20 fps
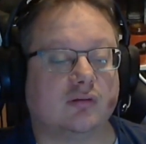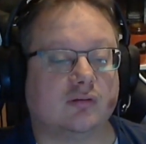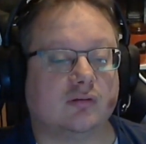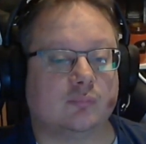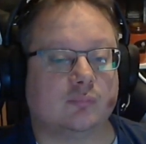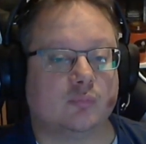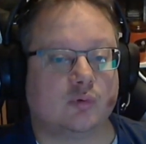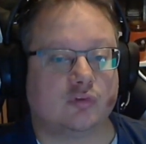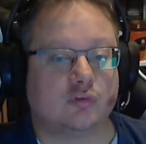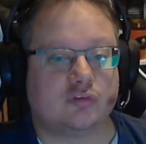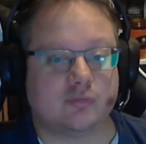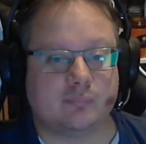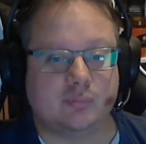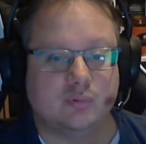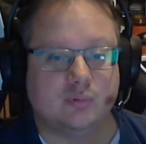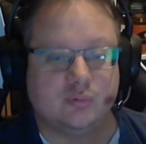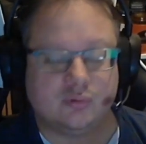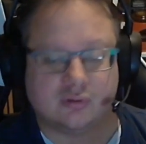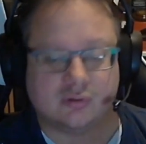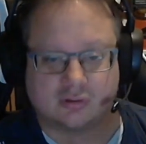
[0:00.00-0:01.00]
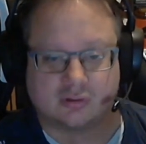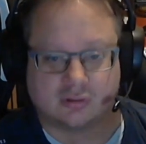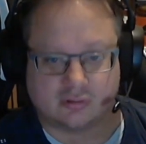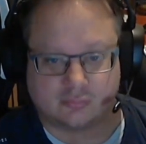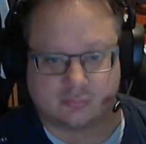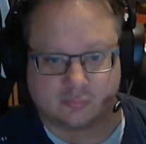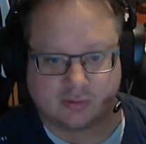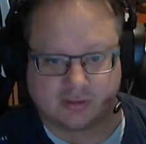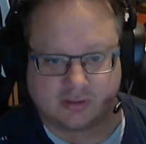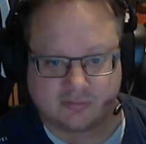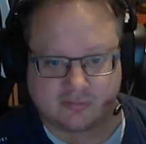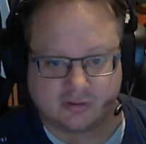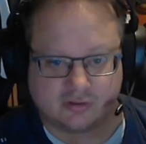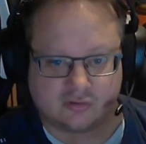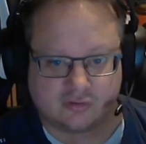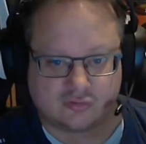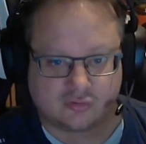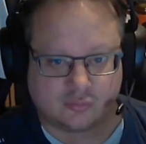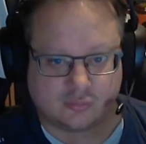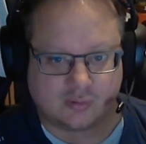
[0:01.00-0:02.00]
multi-boot or whatever,
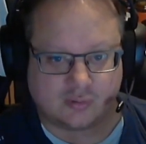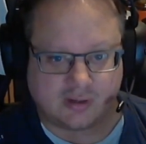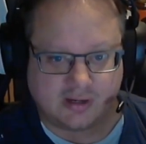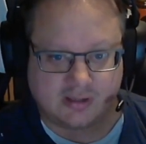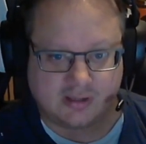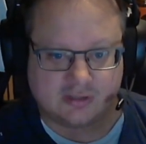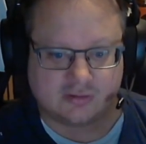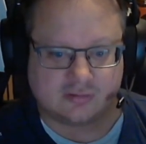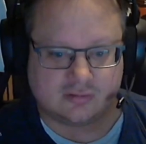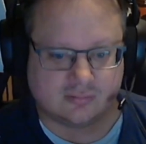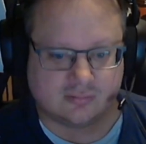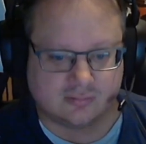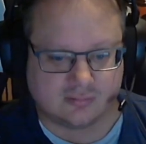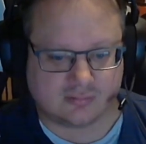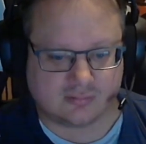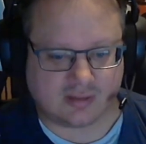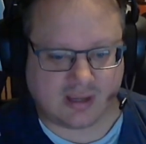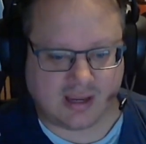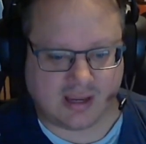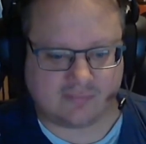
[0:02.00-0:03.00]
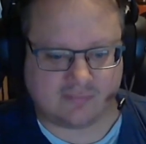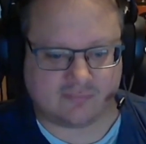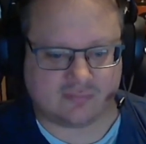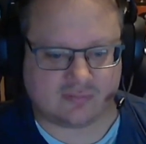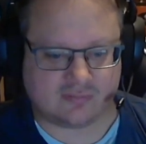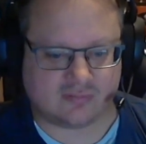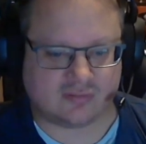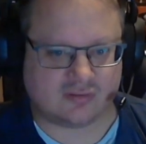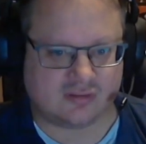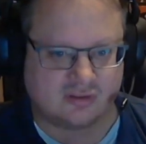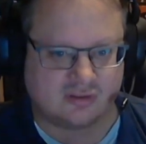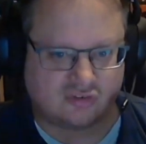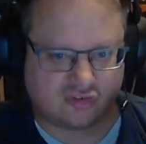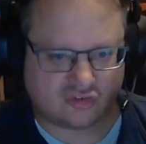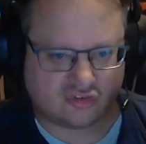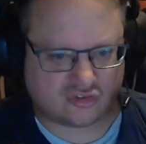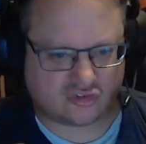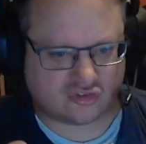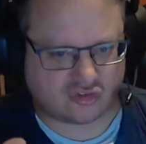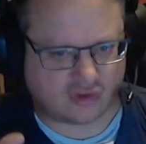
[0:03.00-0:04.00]
so I have the
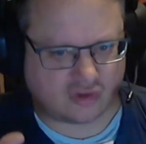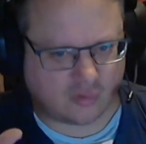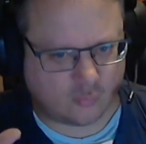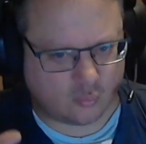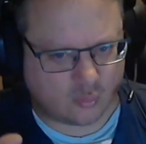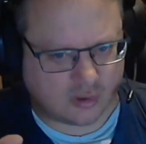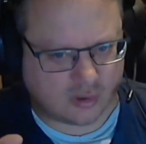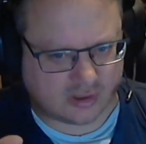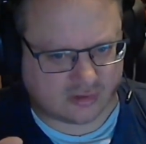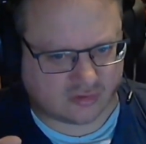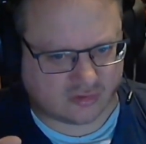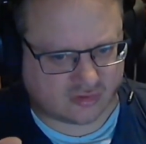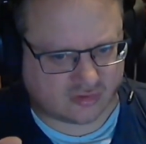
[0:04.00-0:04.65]
somewhat